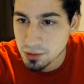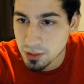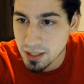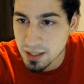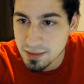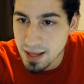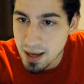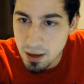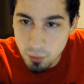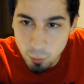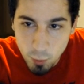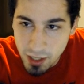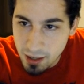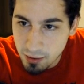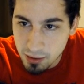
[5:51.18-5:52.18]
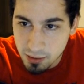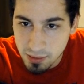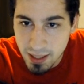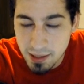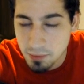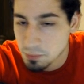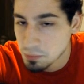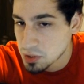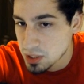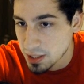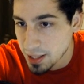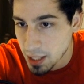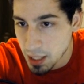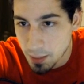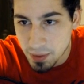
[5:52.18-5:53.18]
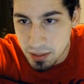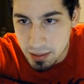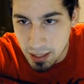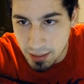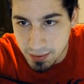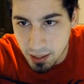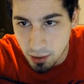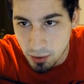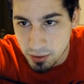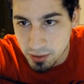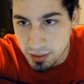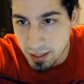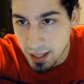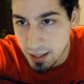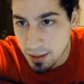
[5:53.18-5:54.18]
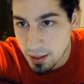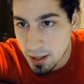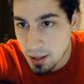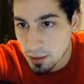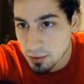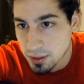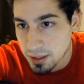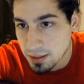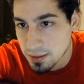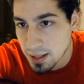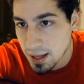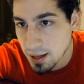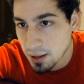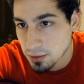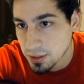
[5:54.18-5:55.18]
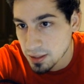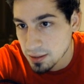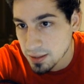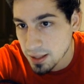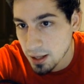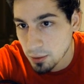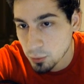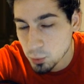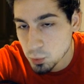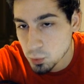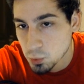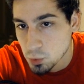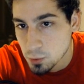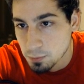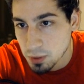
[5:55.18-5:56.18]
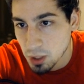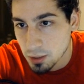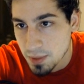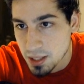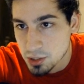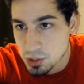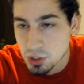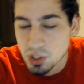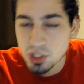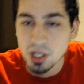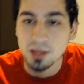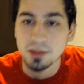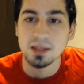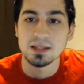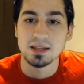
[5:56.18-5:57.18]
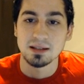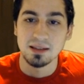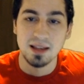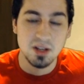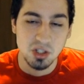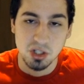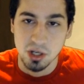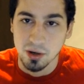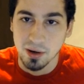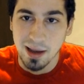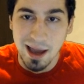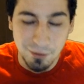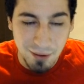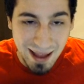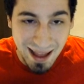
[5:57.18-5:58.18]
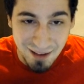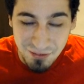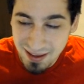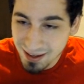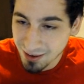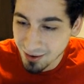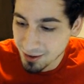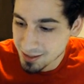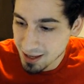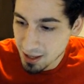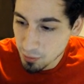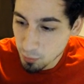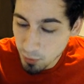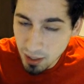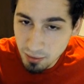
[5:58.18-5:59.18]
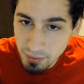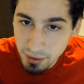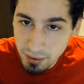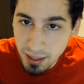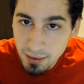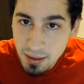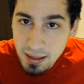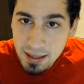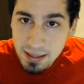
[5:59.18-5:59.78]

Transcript: Looking down, 1 Alkalite. It's a common, not that hard to get. Looking down. Ooh, Blood Mage. Shit, this is a legendary. I don't have that card yet. Well, okay.